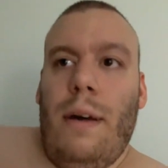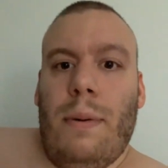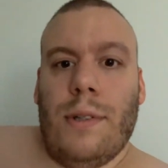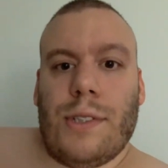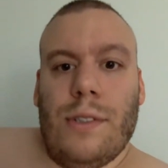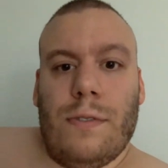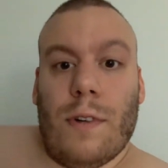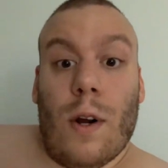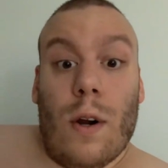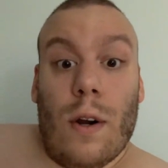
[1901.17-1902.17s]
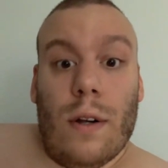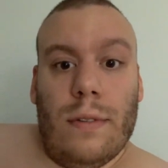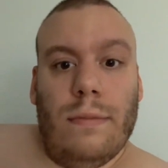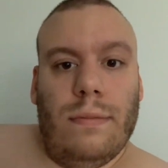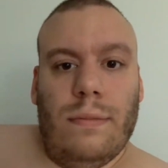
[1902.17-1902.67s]
personal for her
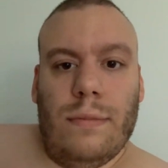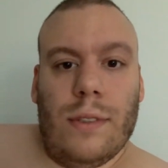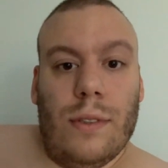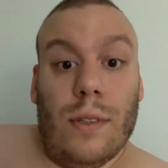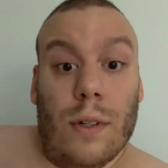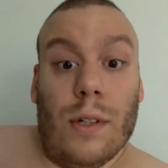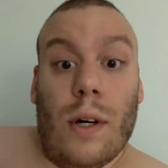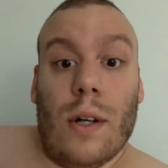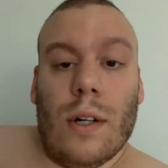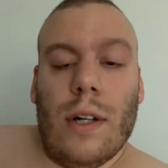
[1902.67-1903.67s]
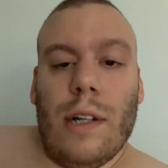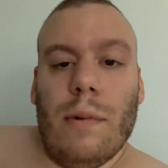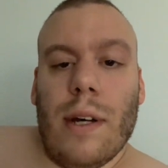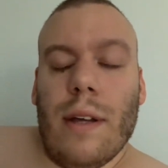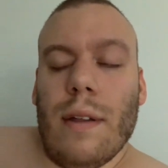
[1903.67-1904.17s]
daughter
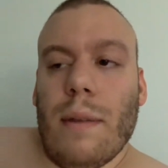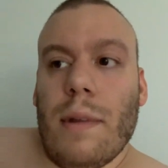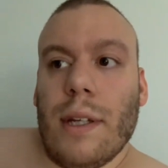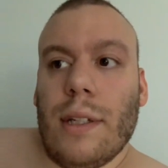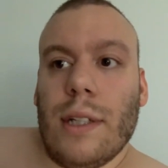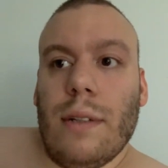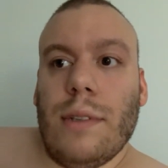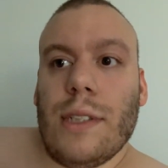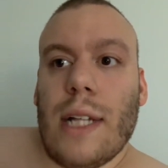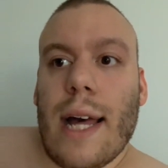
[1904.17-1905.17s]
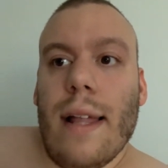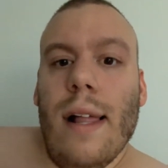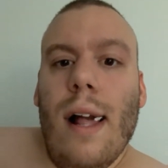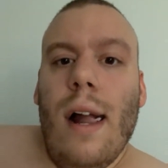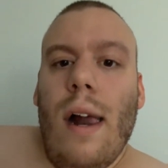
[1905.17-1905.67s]
anyway. I'm not going to go into that.
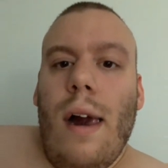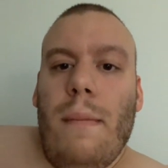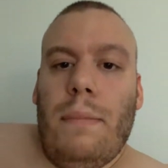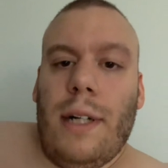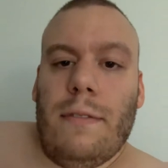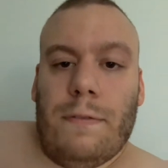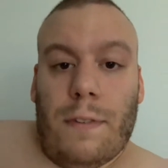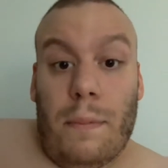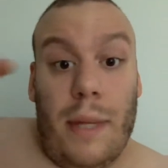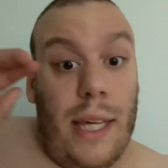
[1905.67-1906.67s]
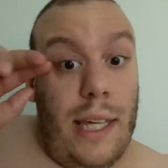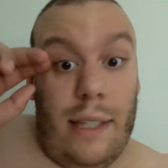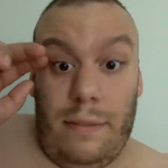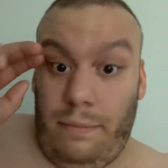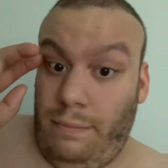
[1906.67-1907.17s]
But for
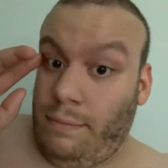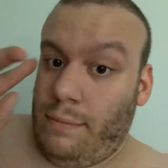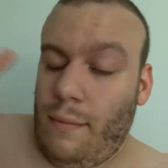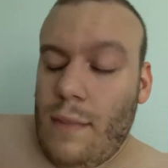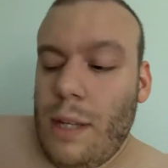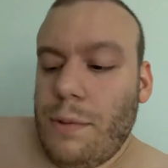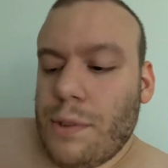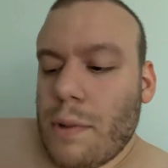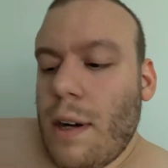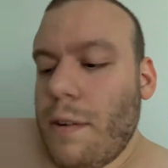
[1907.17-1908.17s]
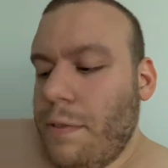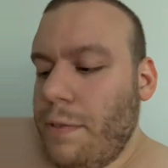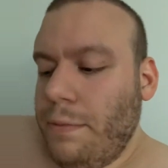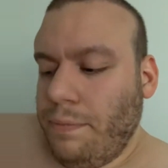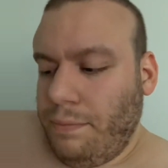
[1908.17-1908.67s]
me, it was rough.